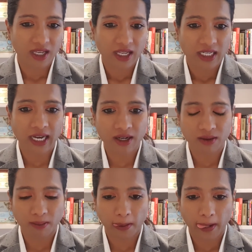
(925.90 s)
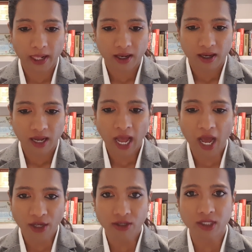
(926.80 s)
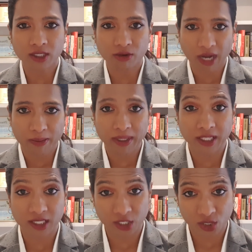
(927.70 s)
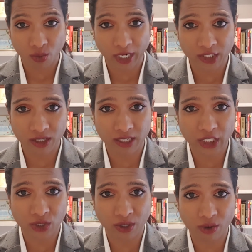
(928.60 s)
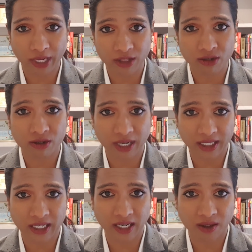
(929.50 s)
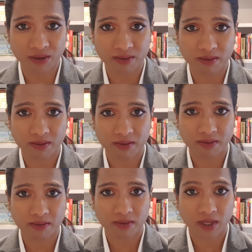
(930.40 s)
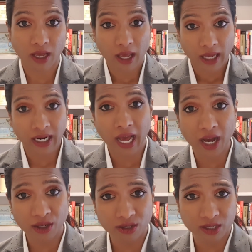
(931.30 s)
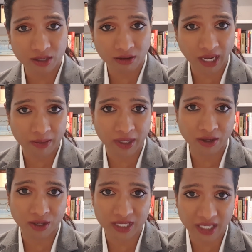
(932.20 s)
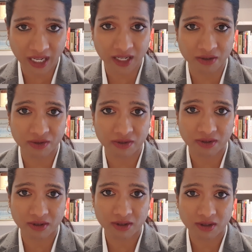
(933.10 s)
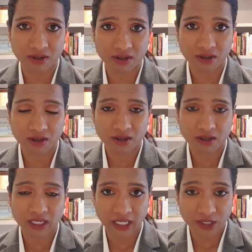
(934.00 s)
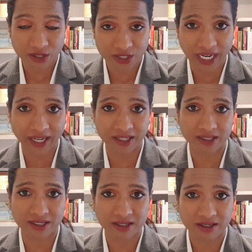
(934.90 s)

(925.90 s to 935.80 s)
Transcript: Now, how you're describing the situation that you're going through right now and how you're describing yourself needs to change.